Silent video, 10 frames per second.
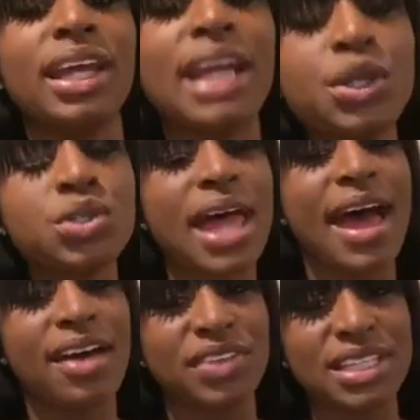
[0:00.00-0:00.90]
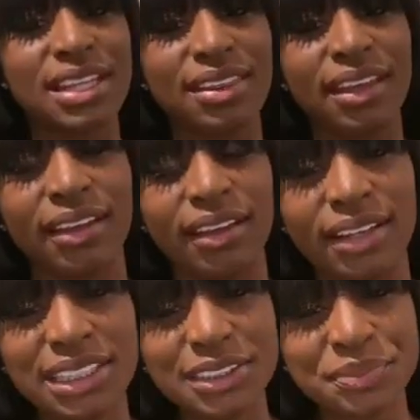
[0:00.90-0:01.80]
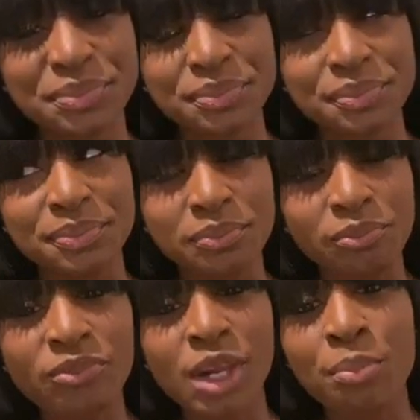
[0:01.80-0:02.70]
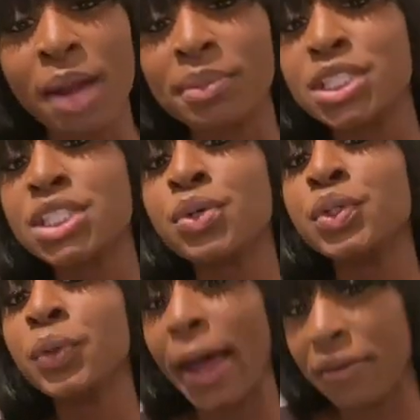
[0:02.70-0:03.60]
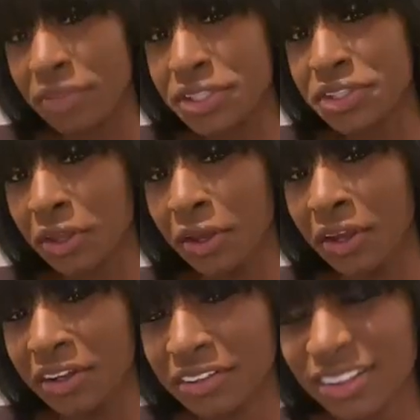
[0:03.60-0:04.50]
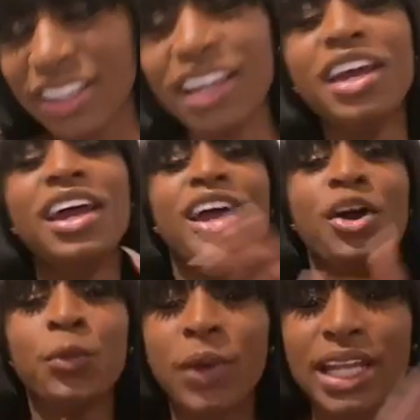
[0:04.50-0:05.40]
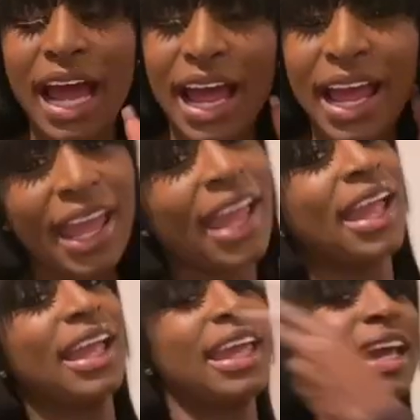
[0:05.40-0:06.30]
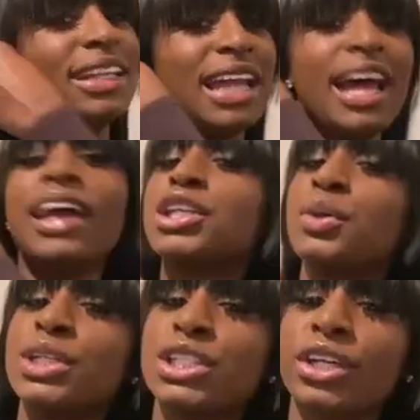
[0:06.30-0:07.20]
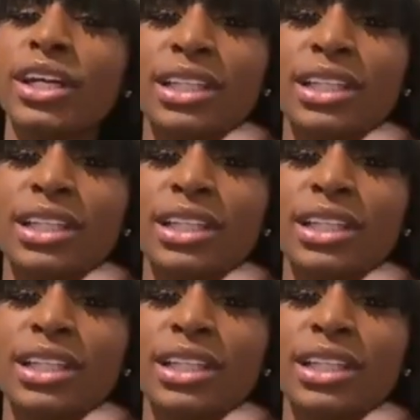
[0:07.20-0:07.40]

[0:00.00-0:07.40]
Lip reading: I used to have this thing. Probably still do have this. When I get like to a certain